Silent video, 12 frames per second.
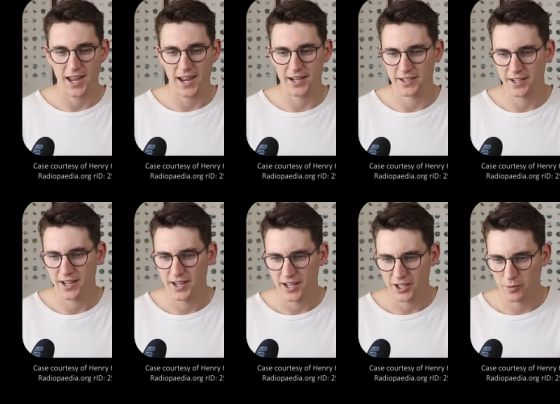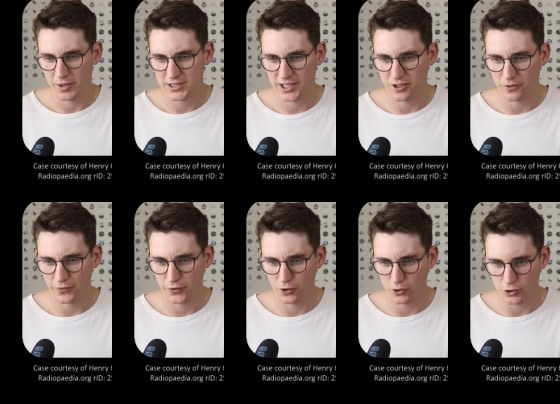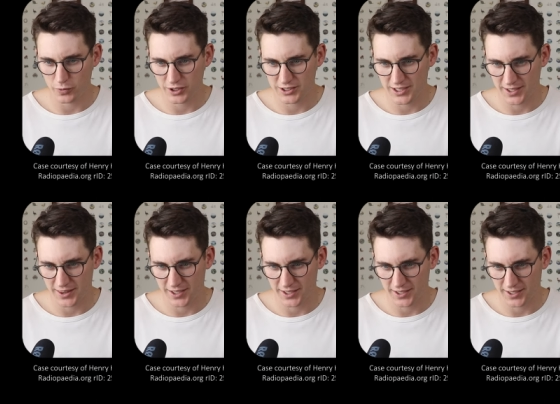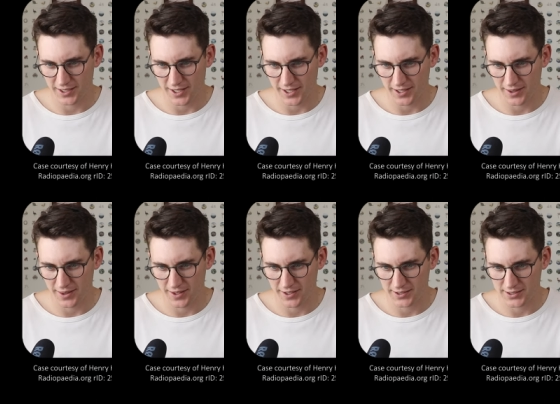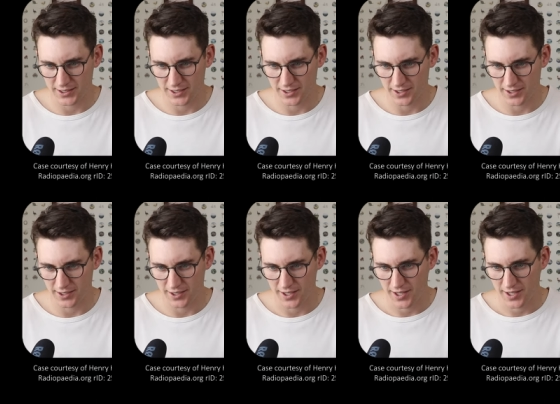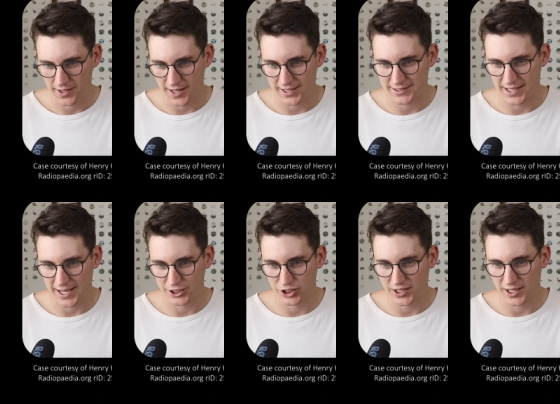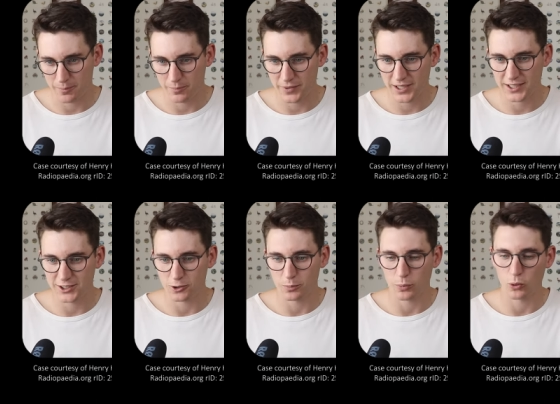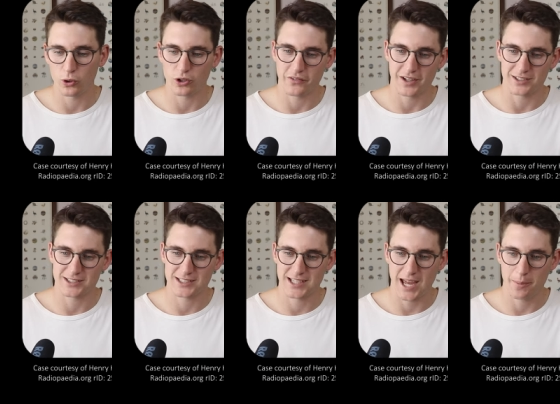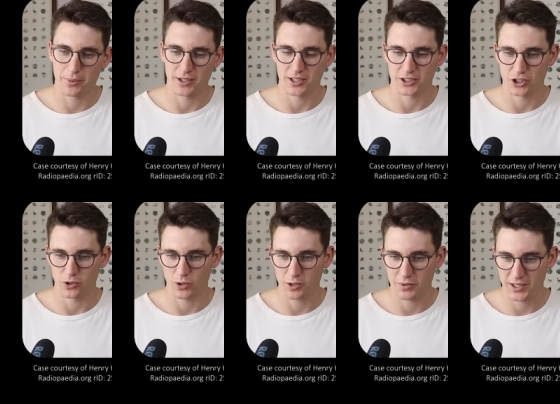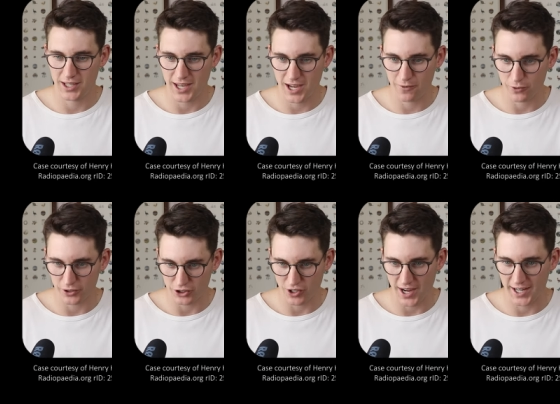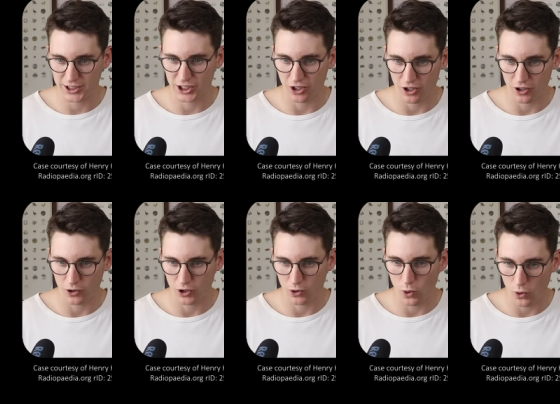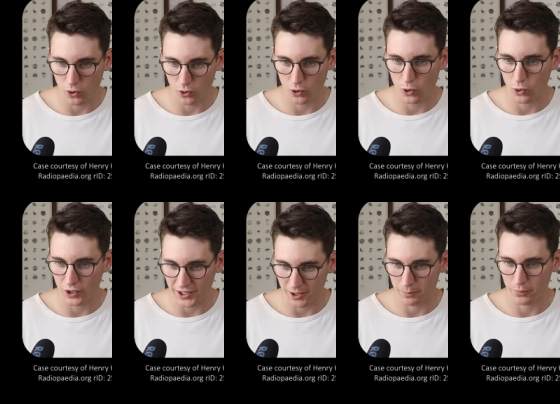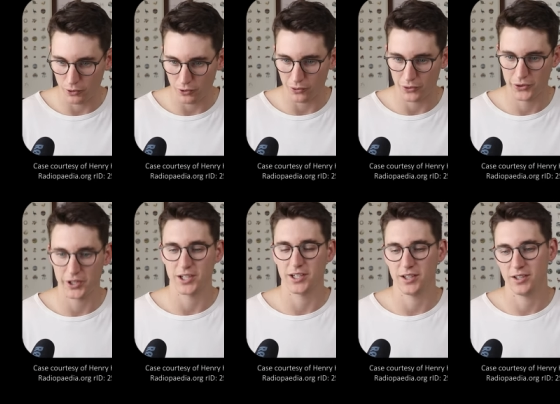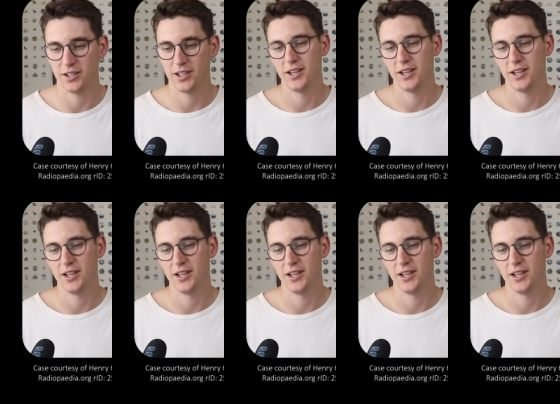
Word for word: And you mustn't get confused when you see a thickening like this here that's actually that medial border of our scapula. So you want to be careful that you actually are call, calling a pleural thickening.